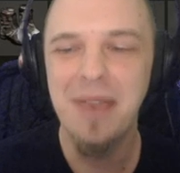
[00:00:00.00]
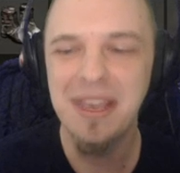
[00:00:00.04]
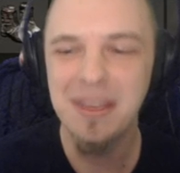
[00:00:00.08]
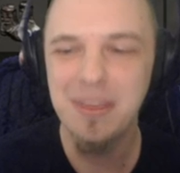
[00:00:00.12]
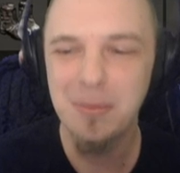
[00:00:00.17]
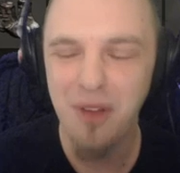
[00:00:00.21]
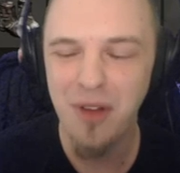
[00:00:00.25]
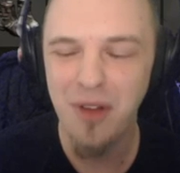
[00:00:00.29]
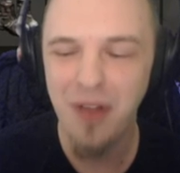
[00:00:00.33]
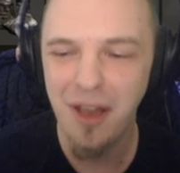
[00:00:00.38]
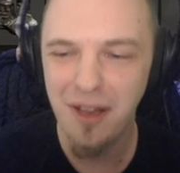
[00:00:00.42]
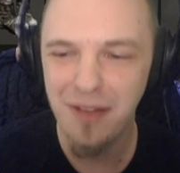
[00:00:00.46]

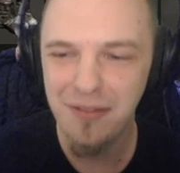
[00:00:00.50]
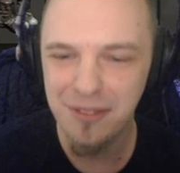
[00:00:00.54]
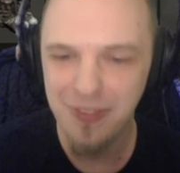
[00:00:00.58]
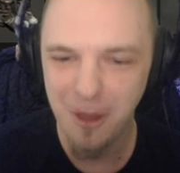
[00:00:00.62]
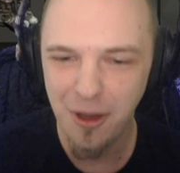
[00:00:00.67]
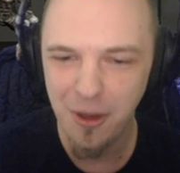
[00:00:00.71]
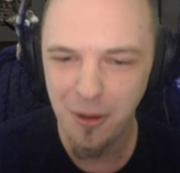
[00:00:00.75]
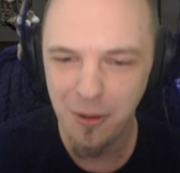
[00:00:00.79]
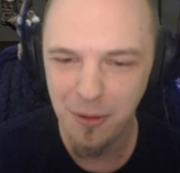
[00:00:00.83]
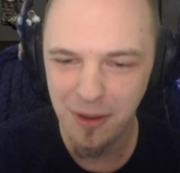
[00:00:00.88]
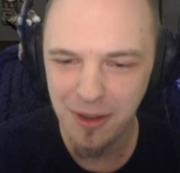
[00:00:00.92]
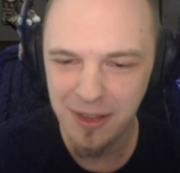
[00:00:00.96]
Made a
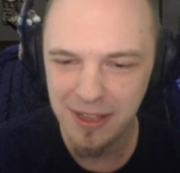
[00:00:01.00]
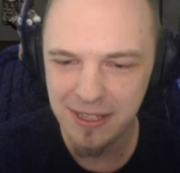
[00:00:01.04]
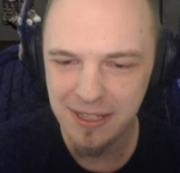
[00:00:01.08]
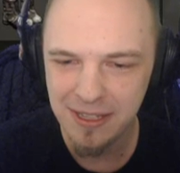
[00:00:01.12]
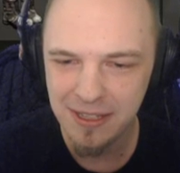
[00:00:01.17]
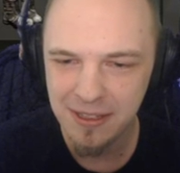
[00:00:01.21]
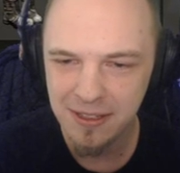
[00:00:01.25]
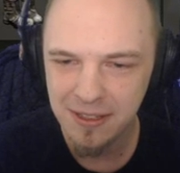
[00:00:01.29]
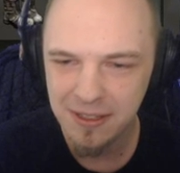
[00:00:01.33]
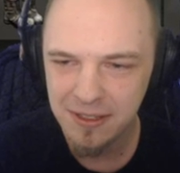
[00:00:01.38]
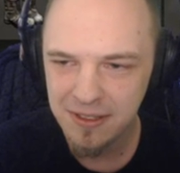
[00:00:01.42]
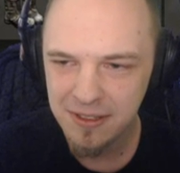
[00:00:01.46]
profit
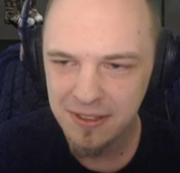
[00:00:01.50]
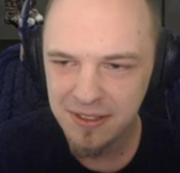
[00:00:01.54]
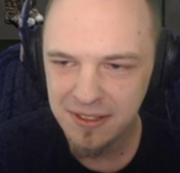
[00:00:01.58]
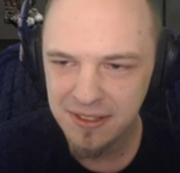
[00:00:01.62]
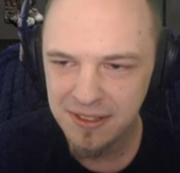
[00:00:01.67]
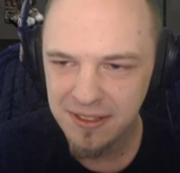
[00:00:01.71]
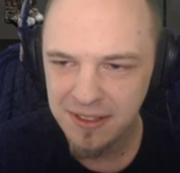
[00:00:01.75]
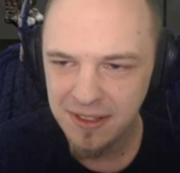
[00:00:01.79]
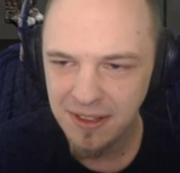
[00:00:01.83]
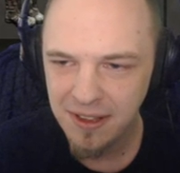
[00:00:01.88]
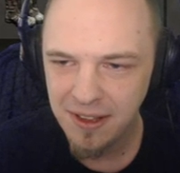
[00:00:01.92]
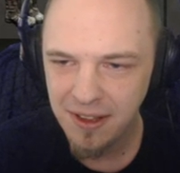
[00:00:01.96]
already.
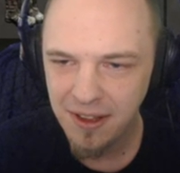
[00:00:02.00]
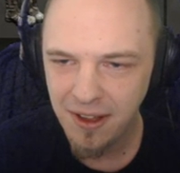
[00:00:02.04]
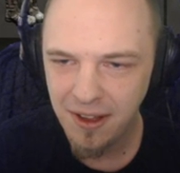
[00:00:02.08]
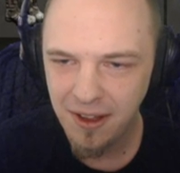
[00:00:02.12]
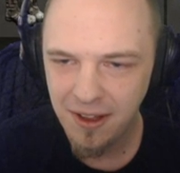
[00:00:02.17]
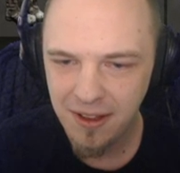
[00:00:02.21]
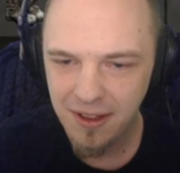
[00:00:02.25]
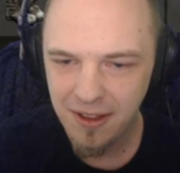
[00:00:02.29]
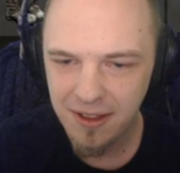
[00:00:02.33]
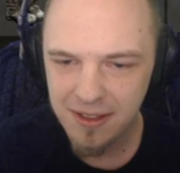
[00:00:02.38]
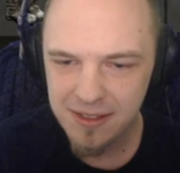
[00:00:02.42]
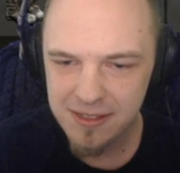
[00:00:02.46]

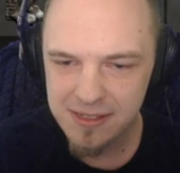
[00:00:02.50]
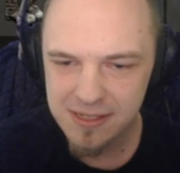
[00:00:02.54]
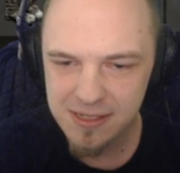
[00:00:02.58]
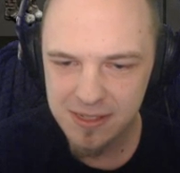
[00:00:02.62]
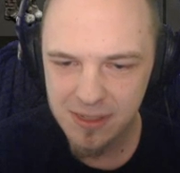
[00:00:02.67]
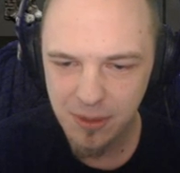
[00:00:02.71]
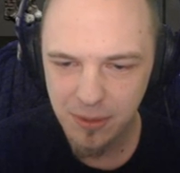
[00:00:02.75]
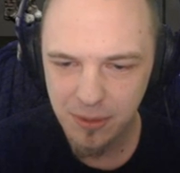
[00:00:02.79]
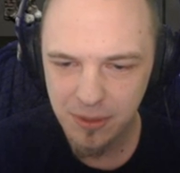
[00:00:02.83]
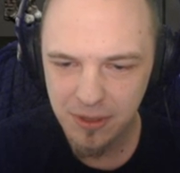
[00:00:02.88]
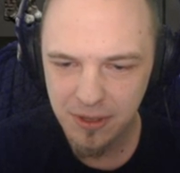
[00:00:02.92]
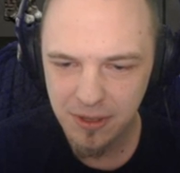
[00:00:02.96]
That's
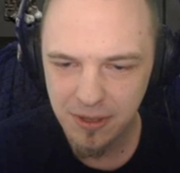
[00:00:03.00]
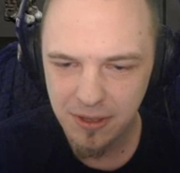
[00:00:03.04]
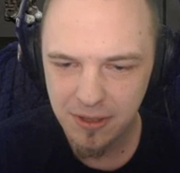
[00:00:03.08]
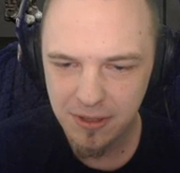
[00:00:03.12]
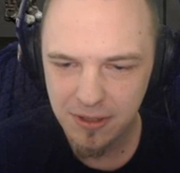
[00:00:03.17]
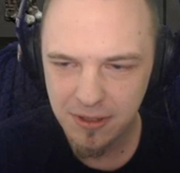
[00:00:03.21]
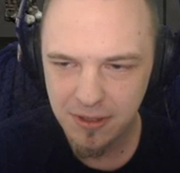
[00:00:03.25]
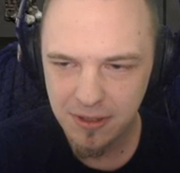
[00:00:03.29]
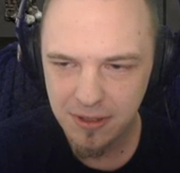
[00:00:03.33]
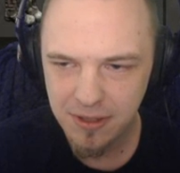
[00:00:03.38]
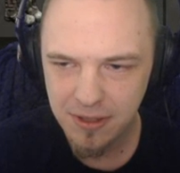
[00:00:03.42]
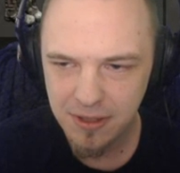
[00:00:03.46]
so
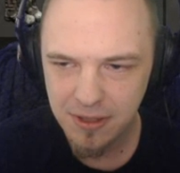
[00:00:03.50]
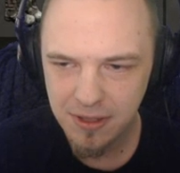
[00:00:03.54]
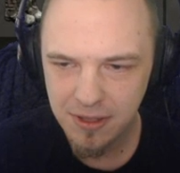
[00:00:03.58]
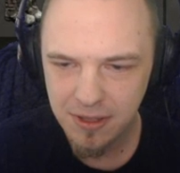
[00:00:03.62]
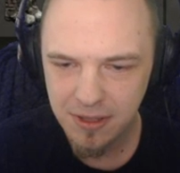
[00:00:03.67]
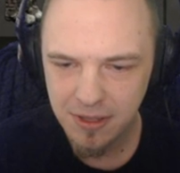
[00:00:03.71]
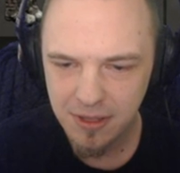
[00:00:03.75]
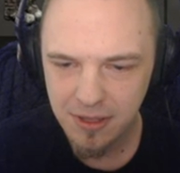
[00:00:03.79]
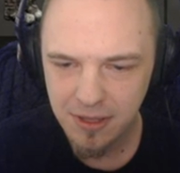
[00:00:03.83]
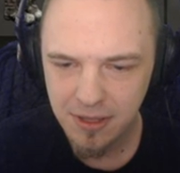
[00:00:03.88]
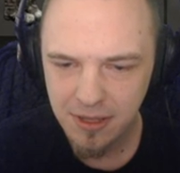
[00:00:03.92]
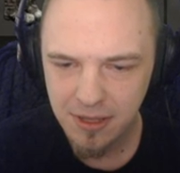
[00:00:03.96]
good.
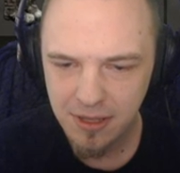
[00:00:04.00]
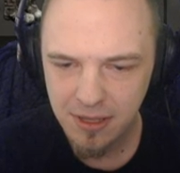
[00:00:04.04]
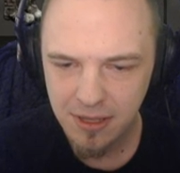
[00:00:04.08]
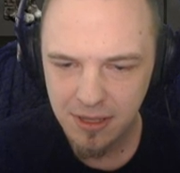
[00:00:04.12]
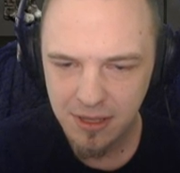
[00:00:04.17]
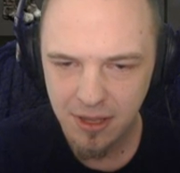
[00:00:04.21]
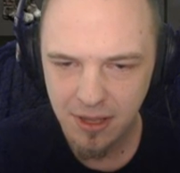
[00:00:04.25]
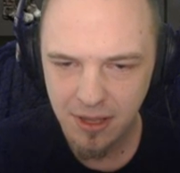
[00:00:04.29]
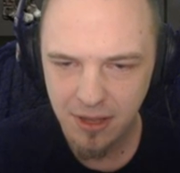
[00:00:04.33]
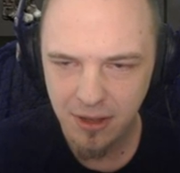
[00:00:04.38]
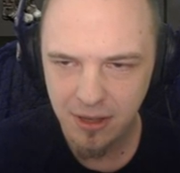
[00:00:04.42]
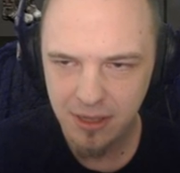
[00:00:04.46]
Oh,
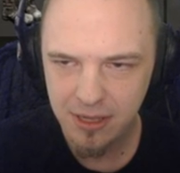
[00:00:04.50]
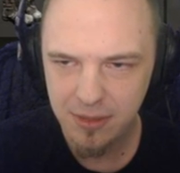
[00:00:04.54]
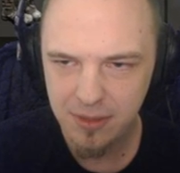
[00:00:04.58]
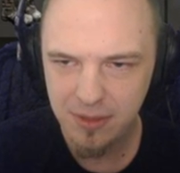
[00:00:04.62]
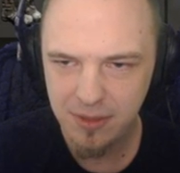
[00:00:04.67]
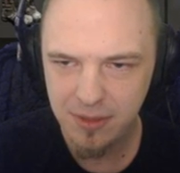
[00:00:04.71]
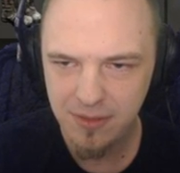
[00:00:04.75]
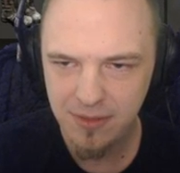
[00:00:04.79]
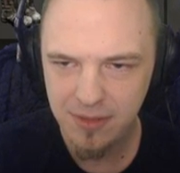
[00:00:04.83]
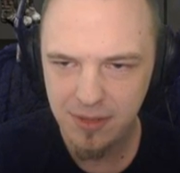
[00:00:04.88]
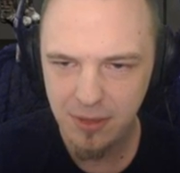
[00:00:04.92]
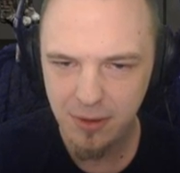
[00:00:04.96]
I
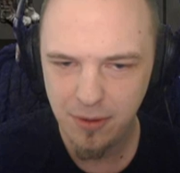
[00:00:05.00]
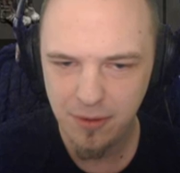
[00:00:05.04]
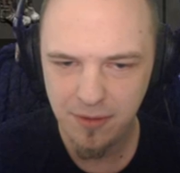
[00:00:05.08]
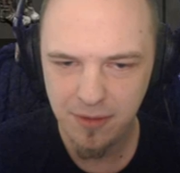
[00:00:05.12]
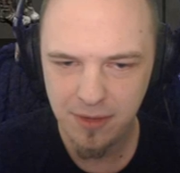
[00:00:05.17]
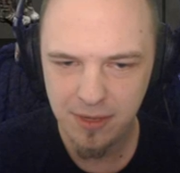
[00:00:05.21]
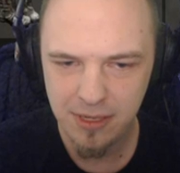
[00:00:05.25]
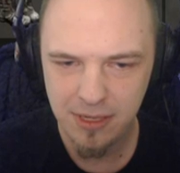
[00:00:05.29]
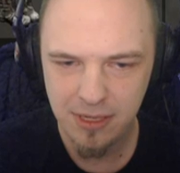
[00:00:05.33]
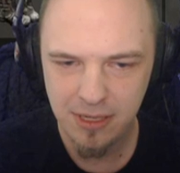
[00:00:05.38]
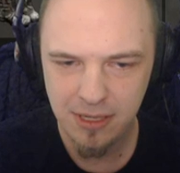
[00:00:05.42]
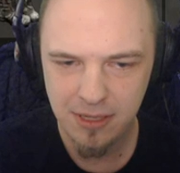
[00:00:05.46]
don't even know
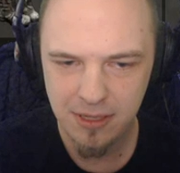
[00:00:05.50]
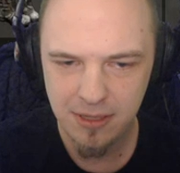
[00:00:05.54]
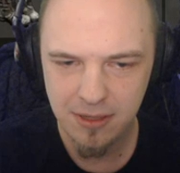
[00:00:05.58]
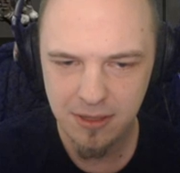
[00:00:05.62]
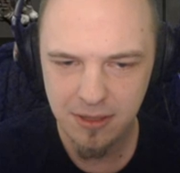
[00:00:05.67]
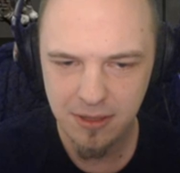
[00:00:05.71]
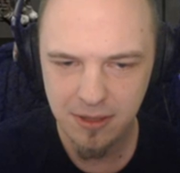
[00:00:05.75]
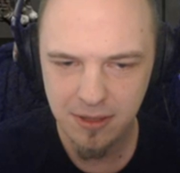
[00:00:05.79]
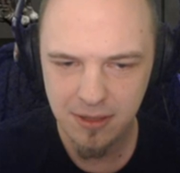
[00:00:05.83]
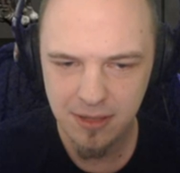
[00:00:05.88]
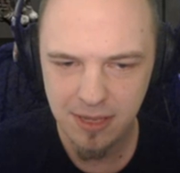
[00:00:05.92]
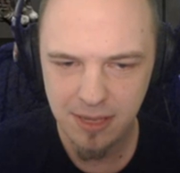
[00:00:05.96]
if I
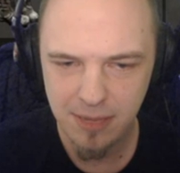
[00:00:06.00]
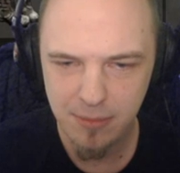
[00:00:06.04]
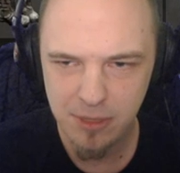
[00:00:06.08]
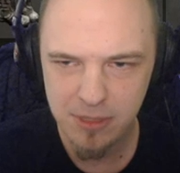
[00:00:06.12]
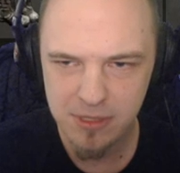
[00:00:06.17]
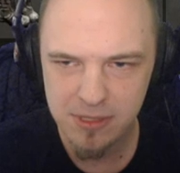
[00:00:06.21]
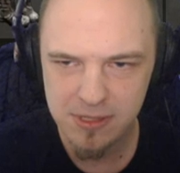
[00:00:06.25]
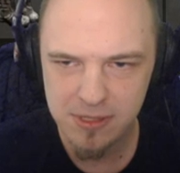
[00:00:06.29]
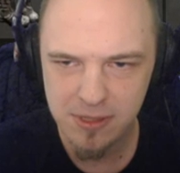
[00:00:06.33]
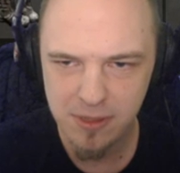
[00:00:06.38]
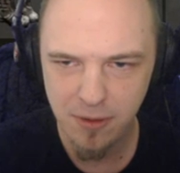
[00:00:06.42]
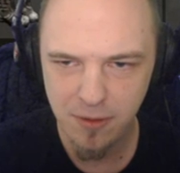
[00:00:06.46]
need that
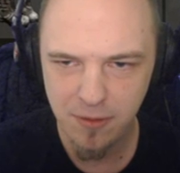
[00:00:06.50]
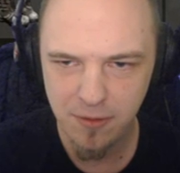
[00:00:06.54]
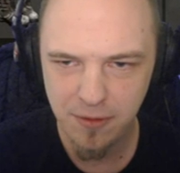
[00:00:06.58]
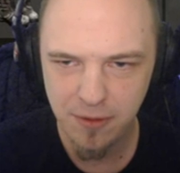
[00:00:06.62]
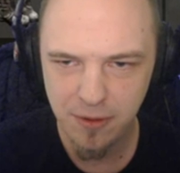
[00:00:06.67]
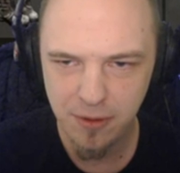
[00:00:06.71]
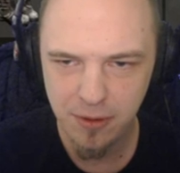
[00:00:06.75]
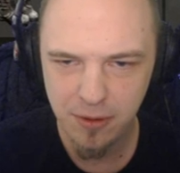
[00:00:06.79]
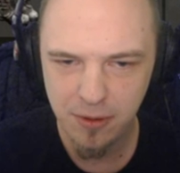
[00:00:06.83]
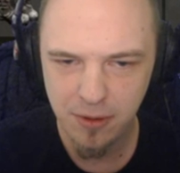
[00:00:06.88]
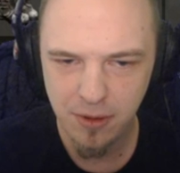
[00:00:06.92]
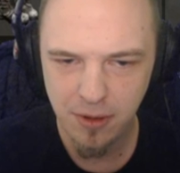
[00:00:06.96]
much
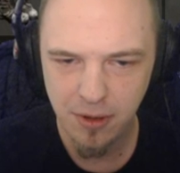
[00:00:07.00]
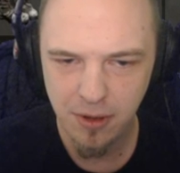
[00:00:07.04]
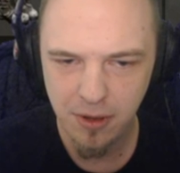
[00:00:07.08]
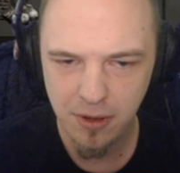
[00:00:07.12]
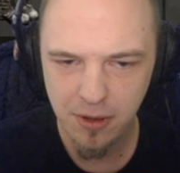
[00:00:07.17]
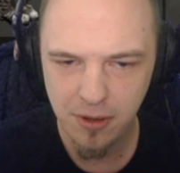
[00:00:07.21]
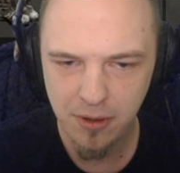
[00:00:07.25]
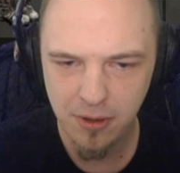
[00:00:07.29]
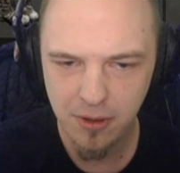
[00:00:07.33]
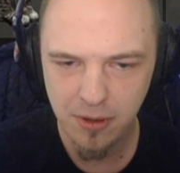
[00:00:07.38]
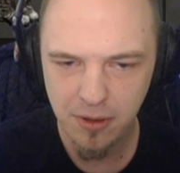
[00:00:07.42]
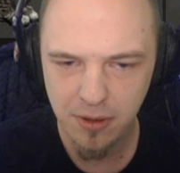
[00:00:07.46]
sulfur.
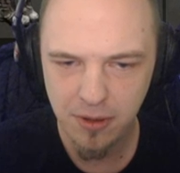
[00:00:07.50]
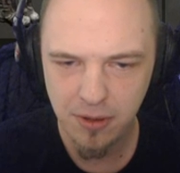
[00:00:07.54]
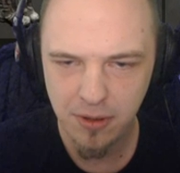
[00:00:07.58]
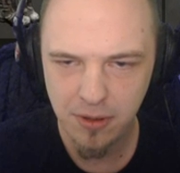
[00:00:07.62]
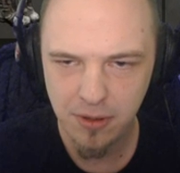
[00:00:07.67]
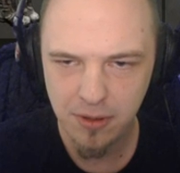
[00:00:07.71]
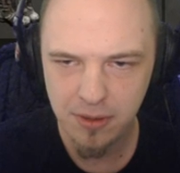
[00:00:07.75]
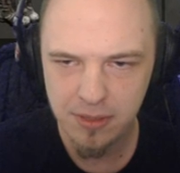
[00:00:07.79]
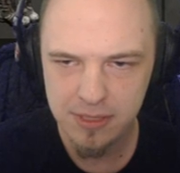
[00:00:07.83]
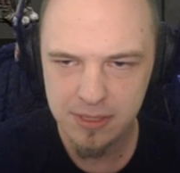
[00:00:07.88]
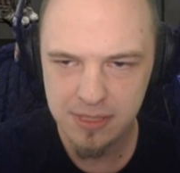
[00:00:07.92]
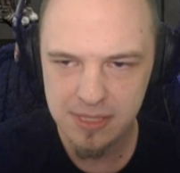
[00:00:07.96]

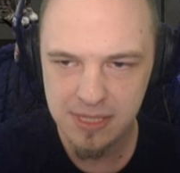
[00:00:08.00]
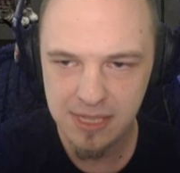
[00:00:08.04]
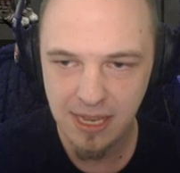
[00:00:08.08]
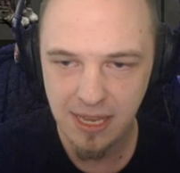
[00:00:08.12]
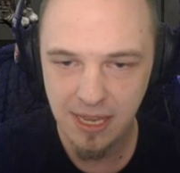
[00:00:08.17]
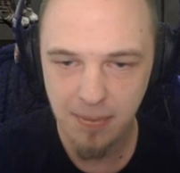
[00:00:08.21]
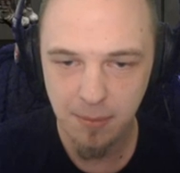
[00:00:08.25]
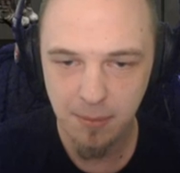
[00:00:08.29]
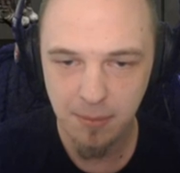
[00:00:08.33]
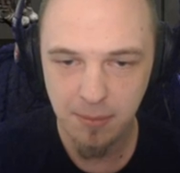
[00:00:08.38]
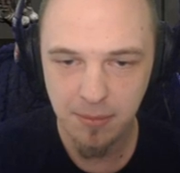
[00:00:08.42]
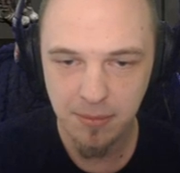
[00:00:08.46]

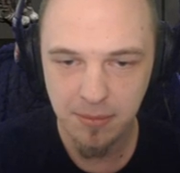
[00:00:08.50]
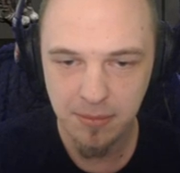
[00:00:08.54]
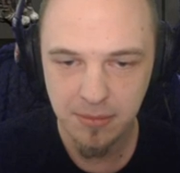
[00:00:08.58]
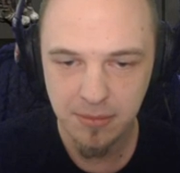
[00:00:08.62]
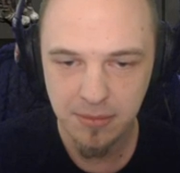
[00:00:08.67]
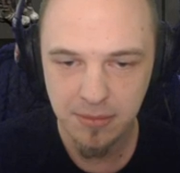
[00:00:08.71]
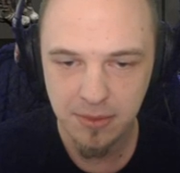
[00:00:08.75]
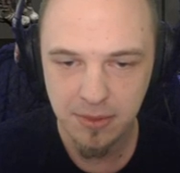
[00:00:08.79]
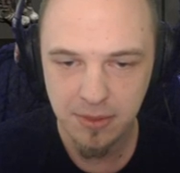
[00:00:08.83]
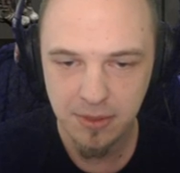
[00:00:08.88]
Damn.